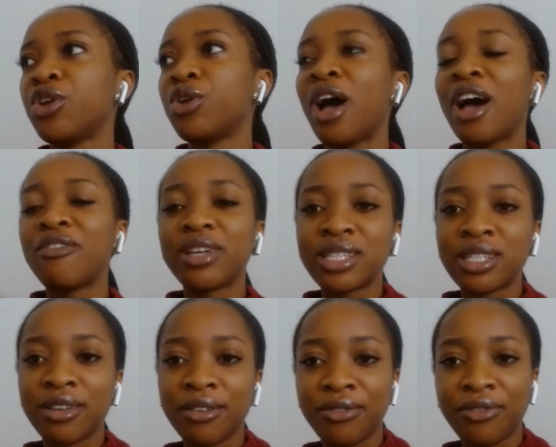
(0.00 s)
having
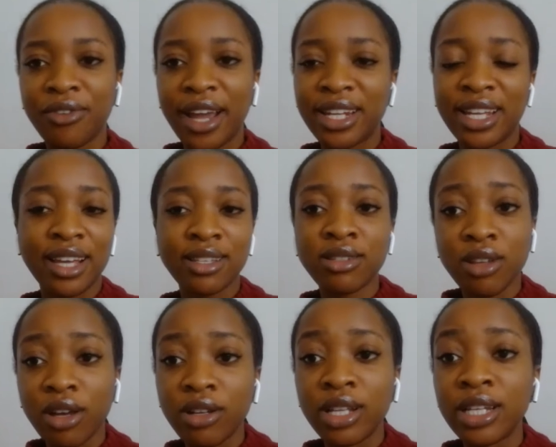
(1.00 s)
to find it
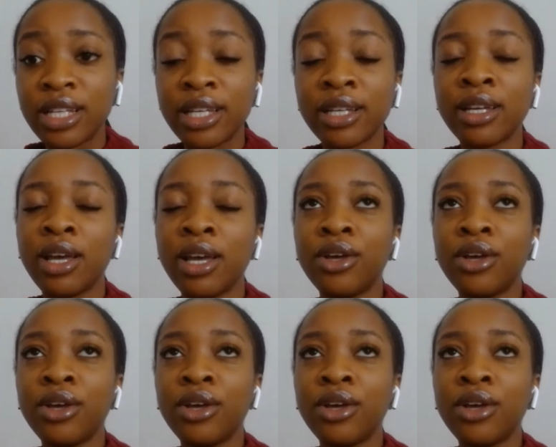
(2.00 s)
externally.